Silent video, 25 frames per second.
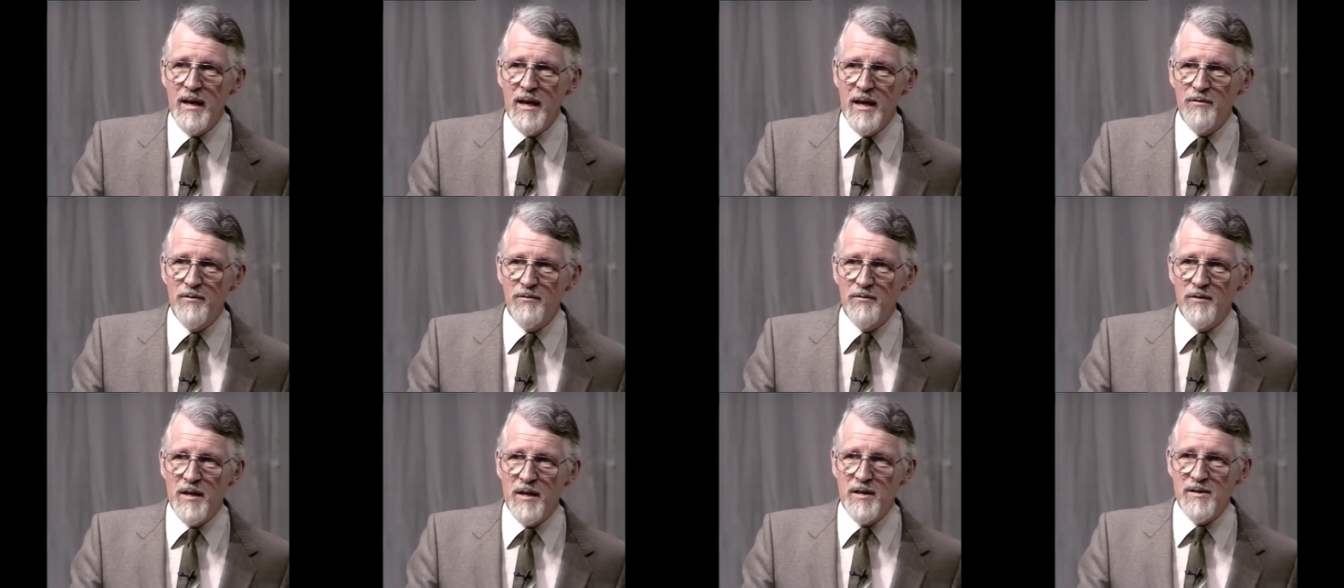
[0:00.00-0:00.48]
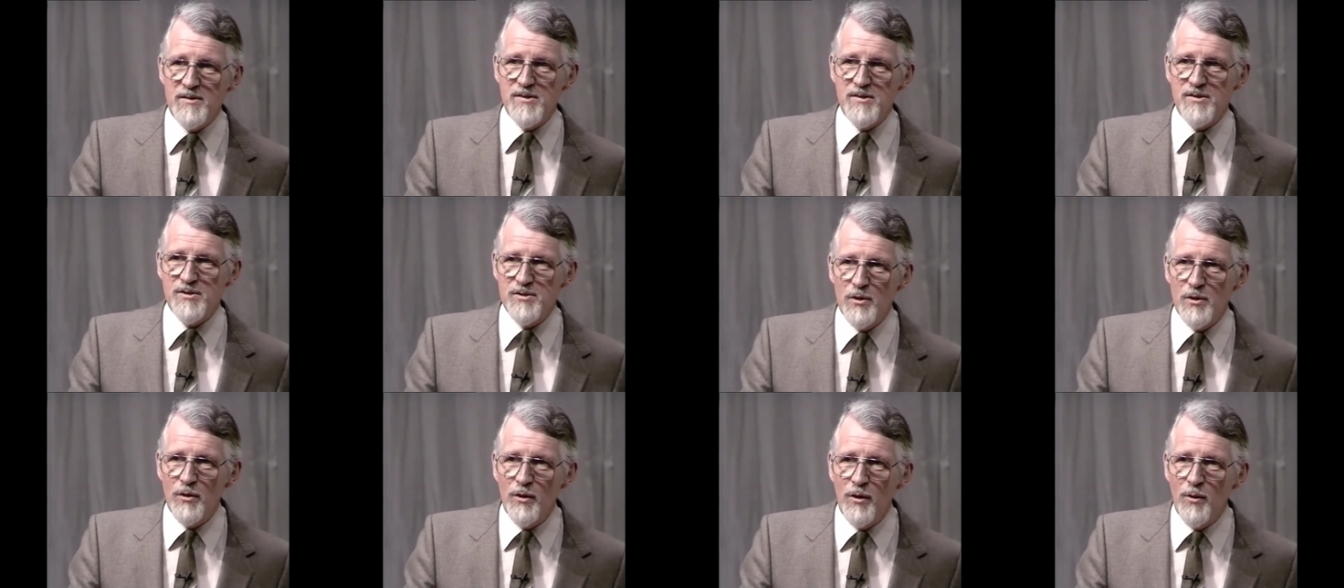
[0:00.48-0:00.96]
if they
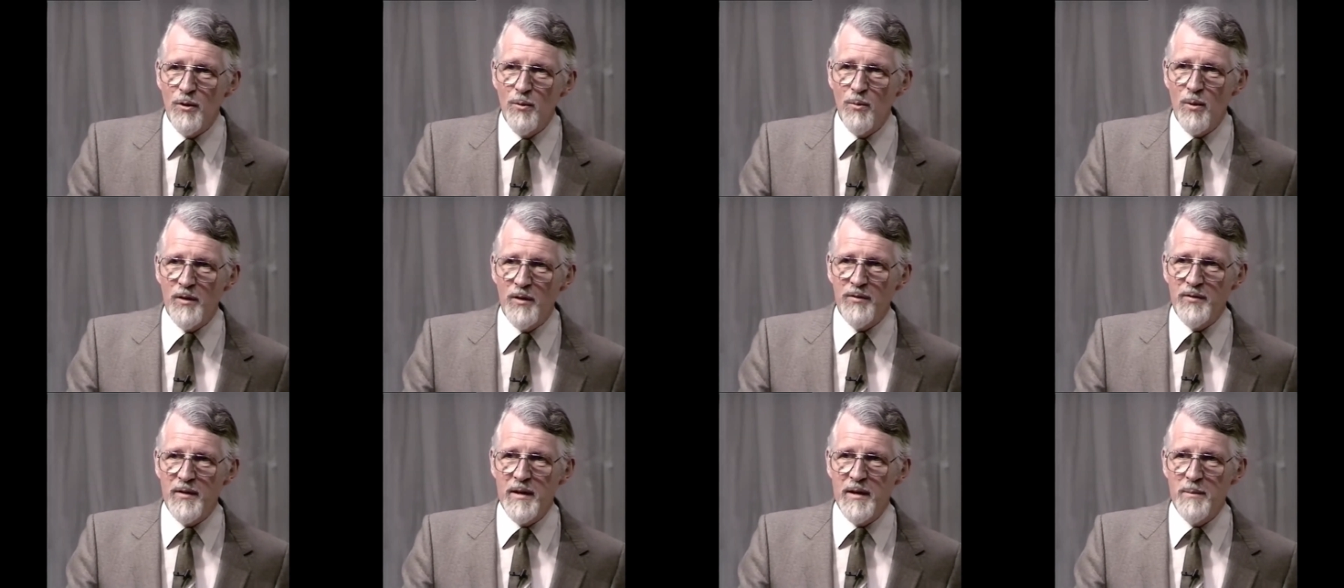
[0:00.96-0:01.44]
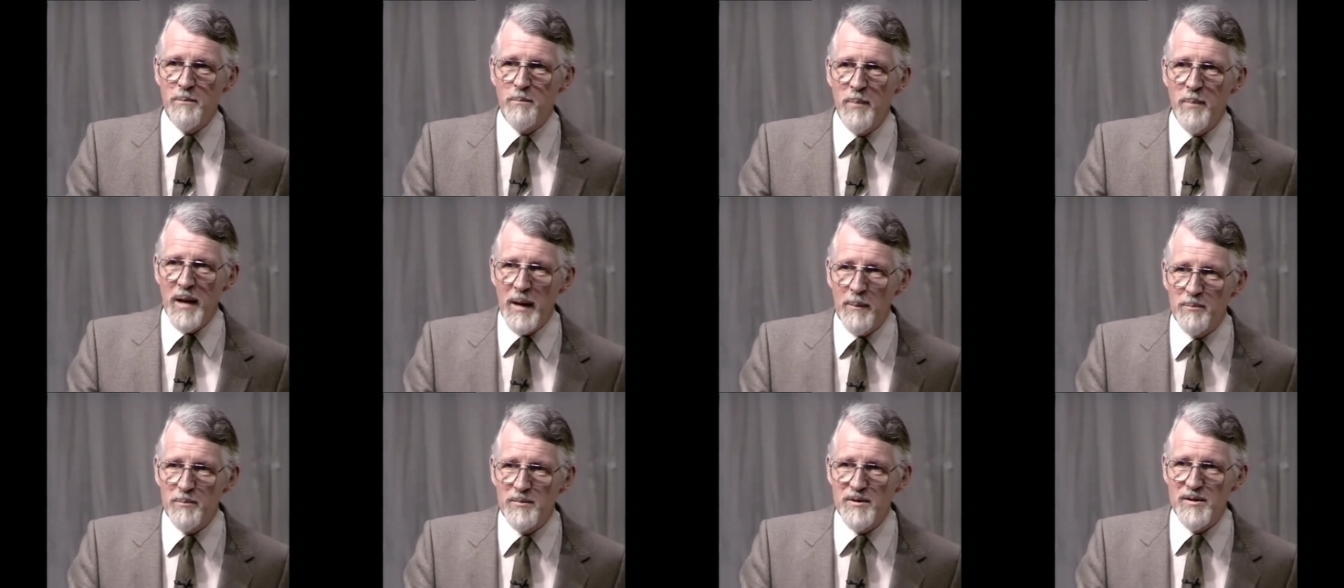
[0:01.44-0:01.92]
saw what their
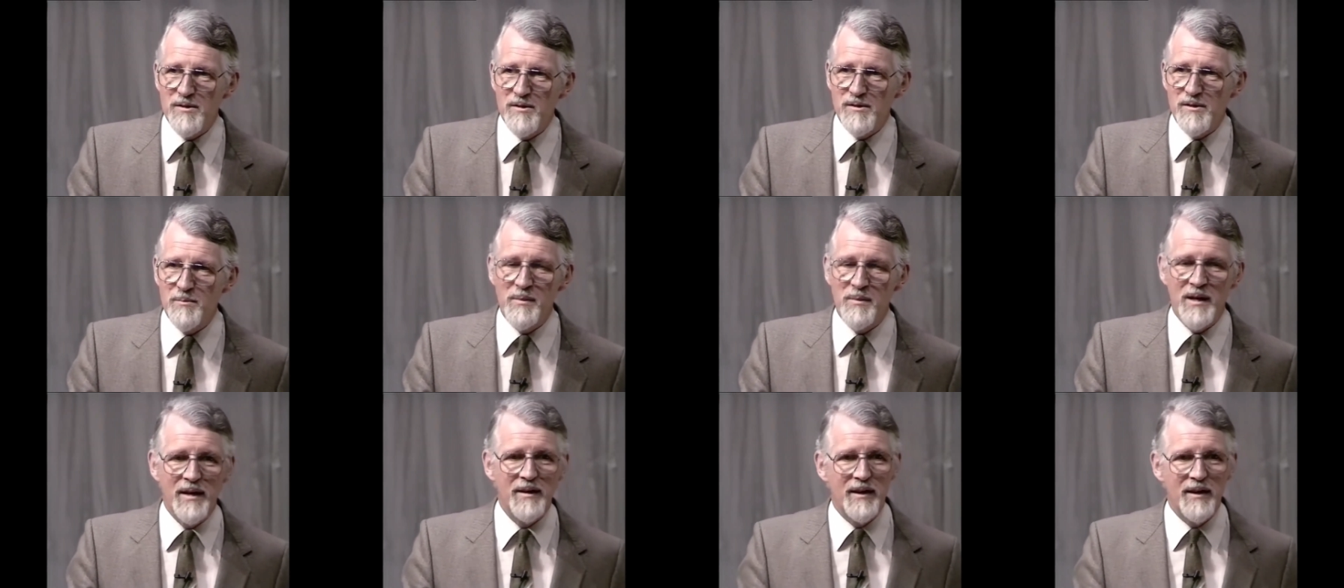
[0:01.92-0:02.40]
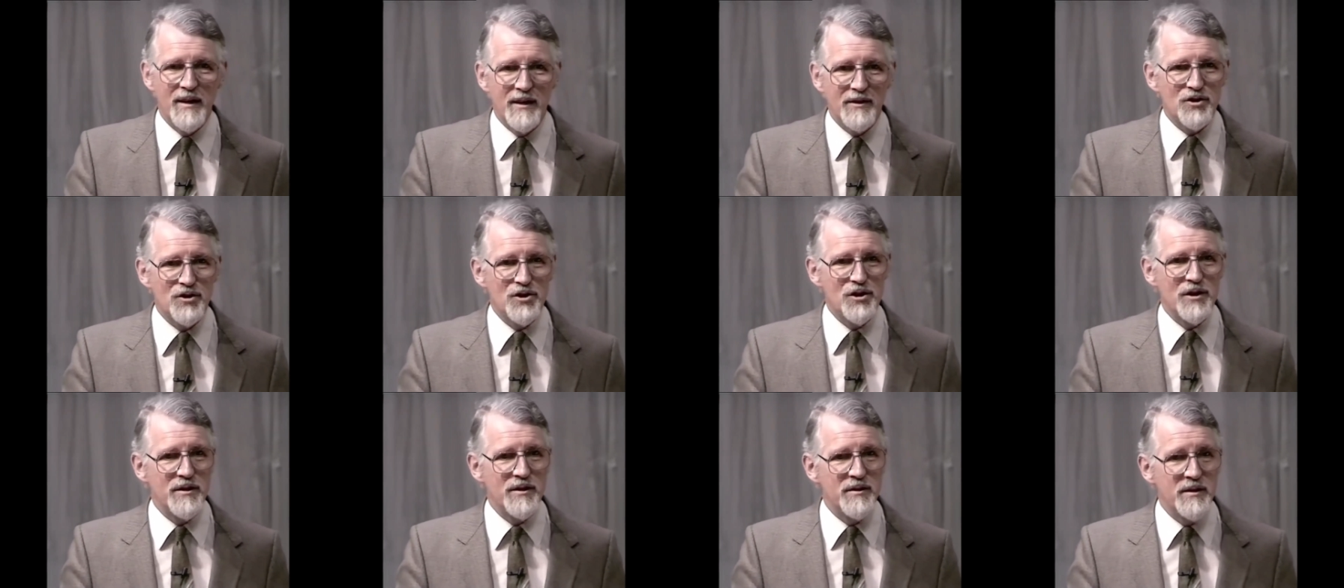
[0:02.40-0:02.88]
baptism had
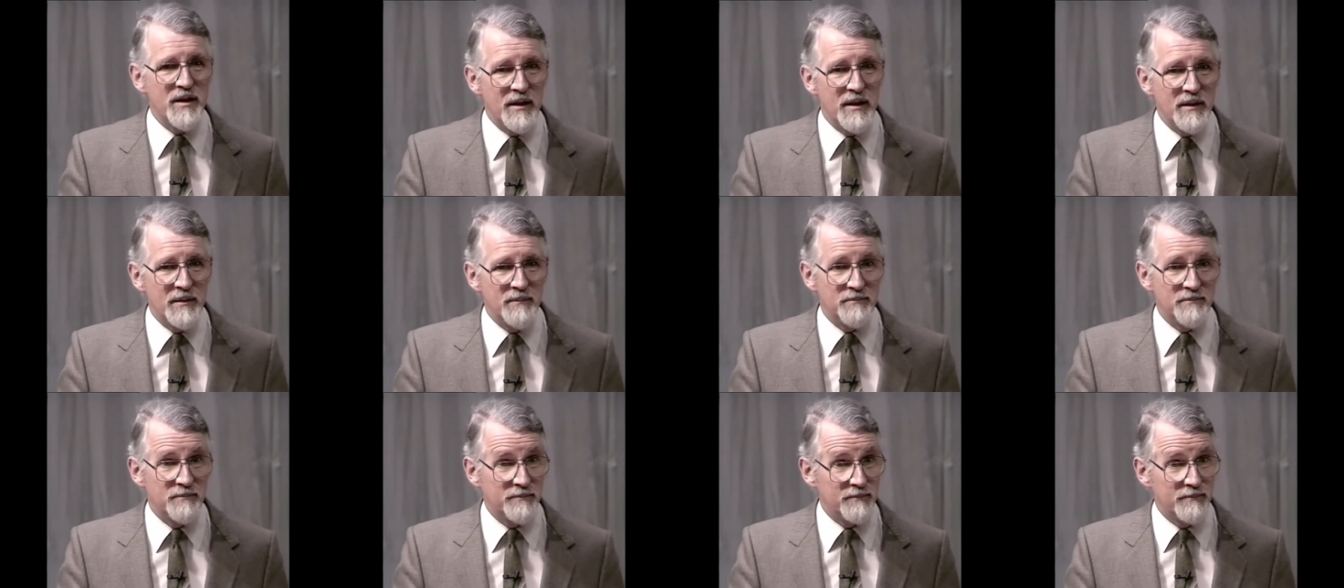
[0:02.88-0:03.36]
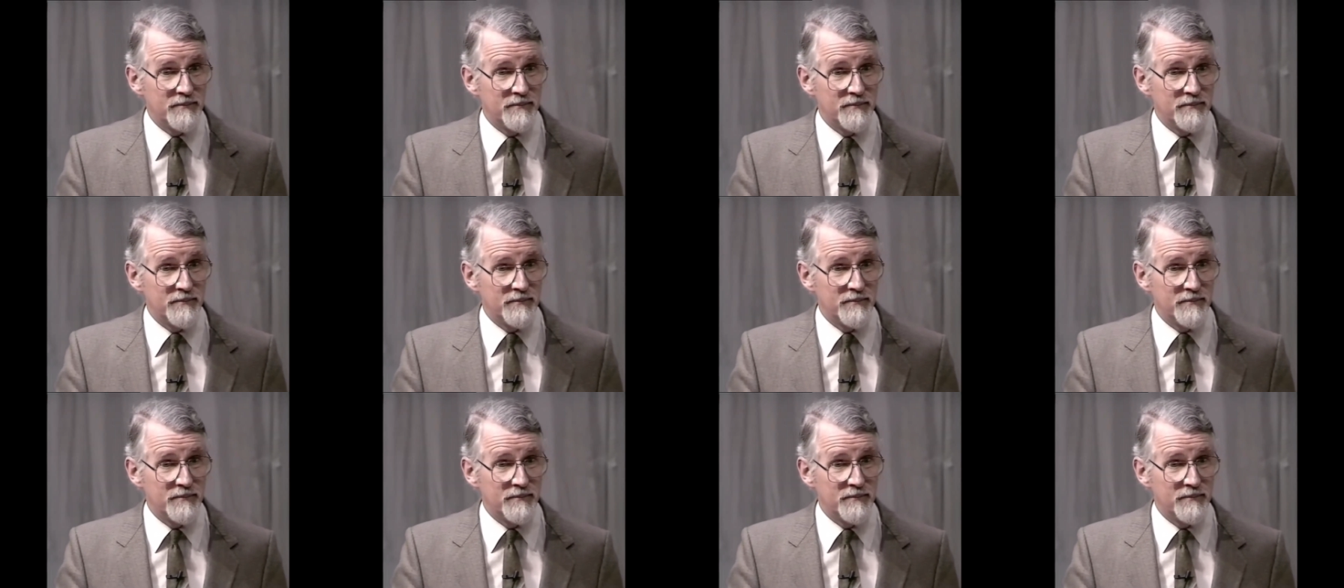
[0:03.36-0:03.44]
actually done.